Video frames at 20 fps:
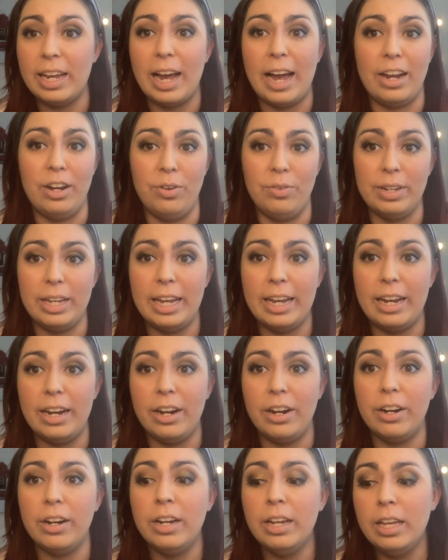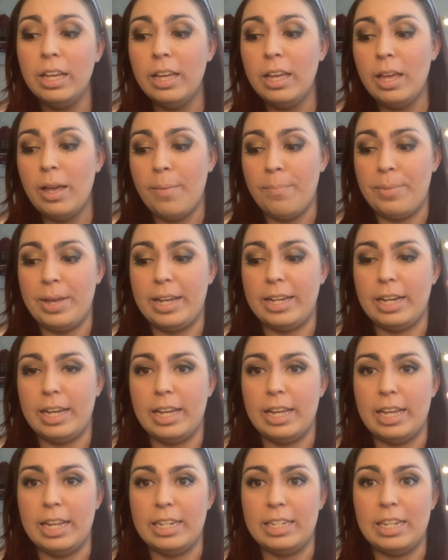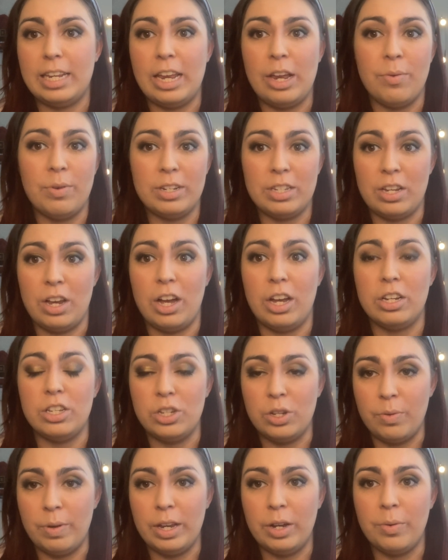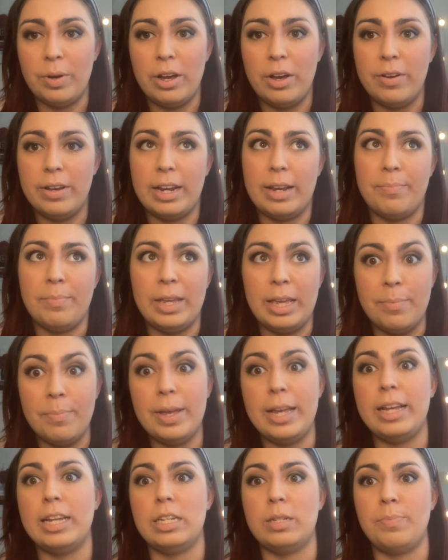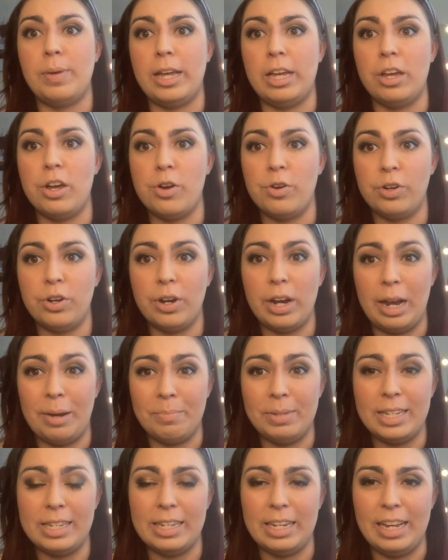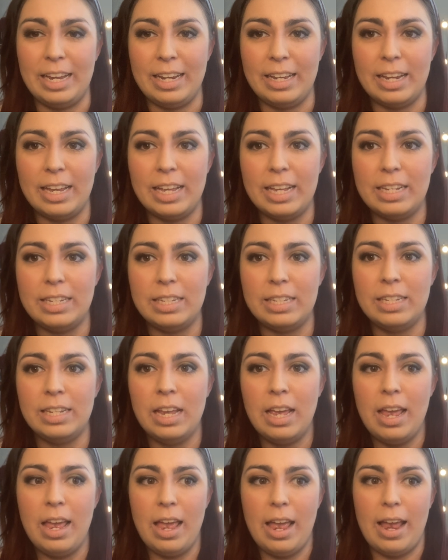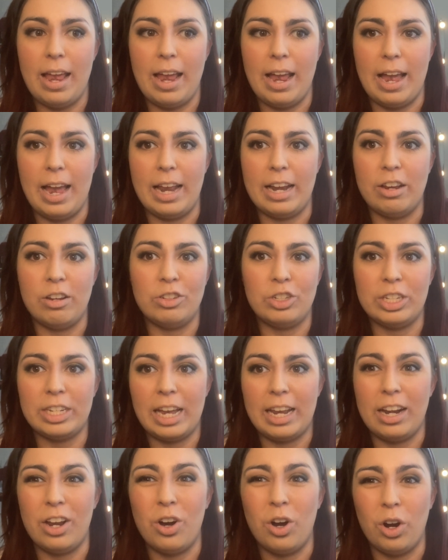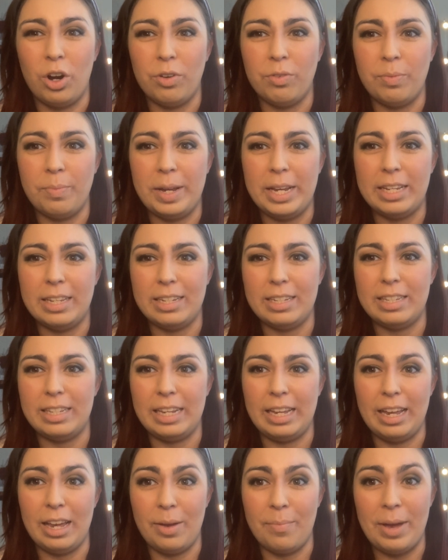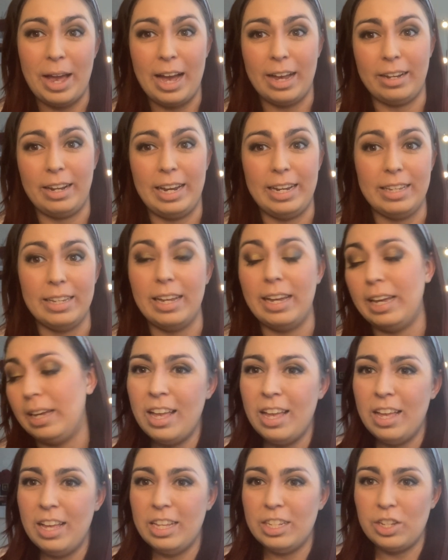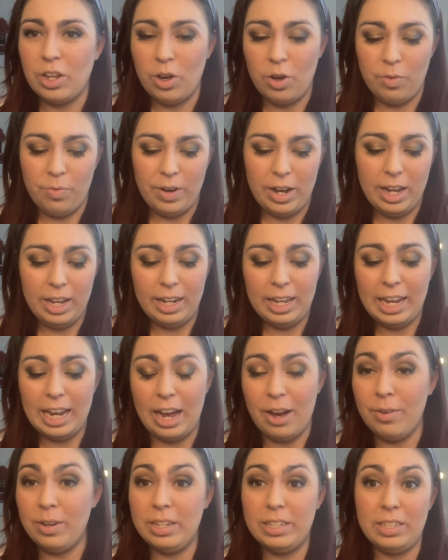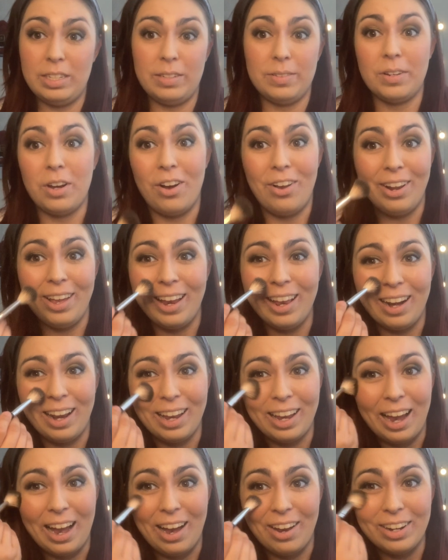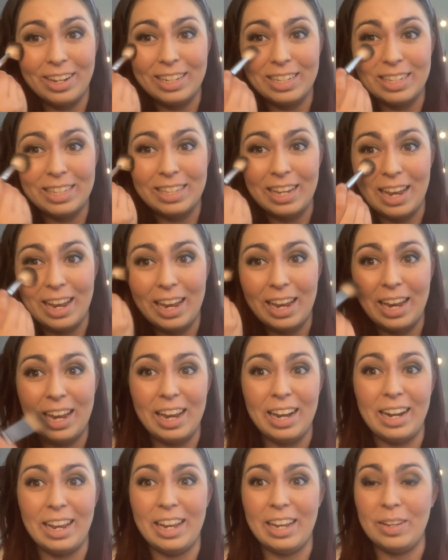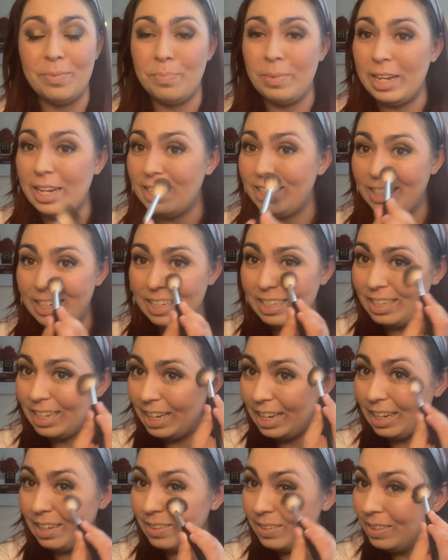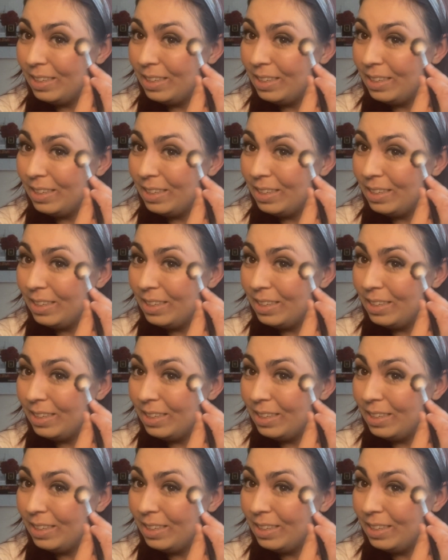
I don't care, because he was not doing well, and me being his pet owner, I'm seeing this, and it was just kind of hard for me to see him act like that. So finally I was calling like out of state, like places like